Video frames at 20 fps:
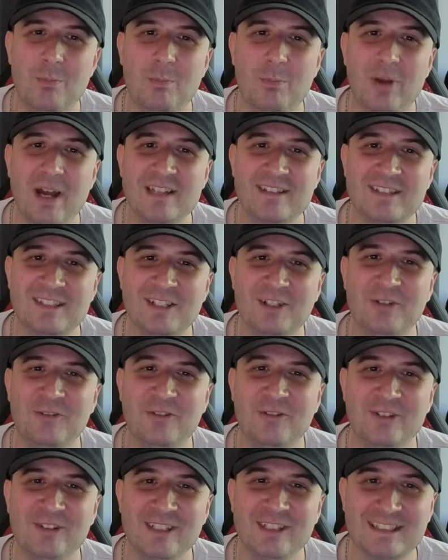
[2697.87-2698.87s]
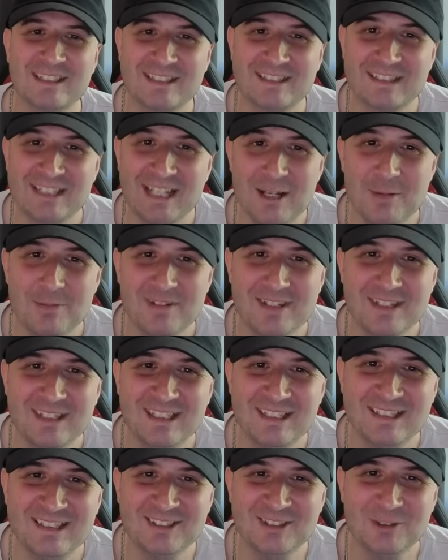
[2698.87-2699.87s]
Best offer
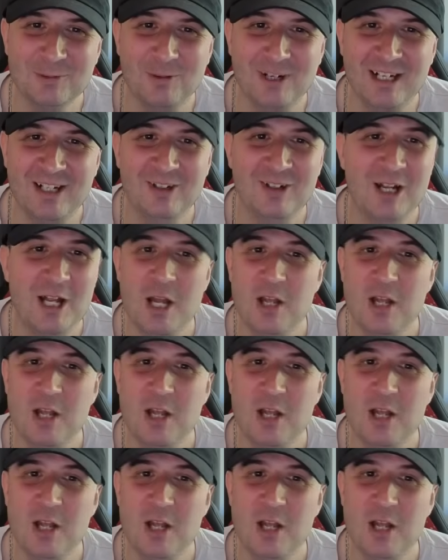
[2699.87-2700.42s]
accepted as well.